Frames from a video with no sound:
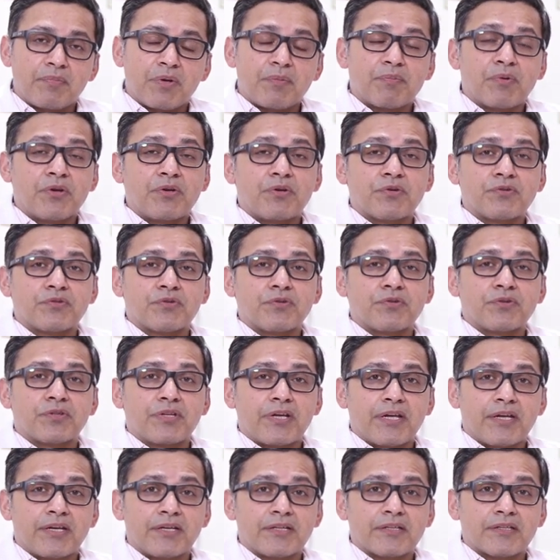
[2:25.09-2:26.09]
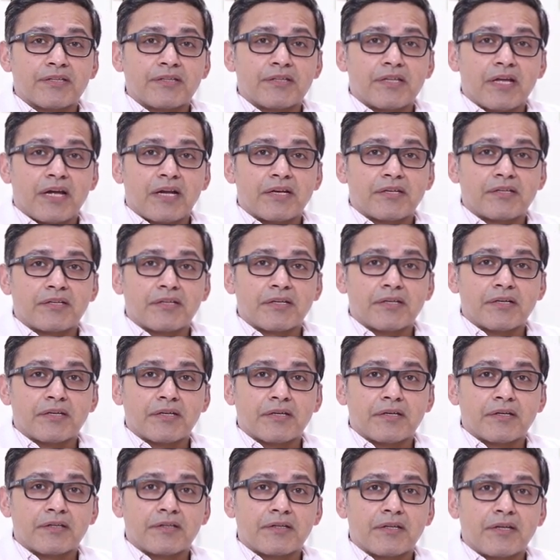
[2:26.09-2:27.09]
People used to think that
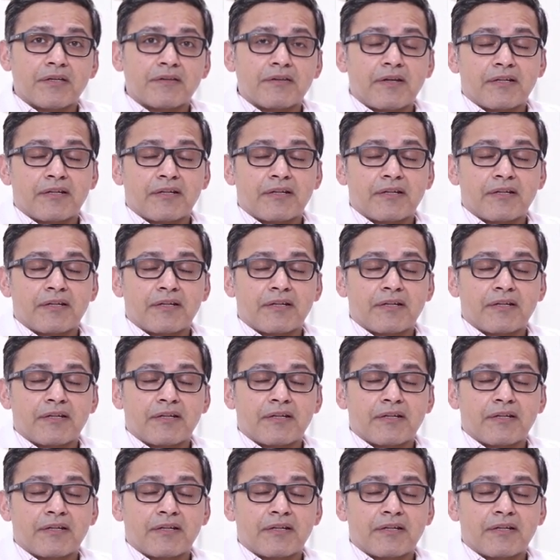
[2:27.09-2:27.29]
there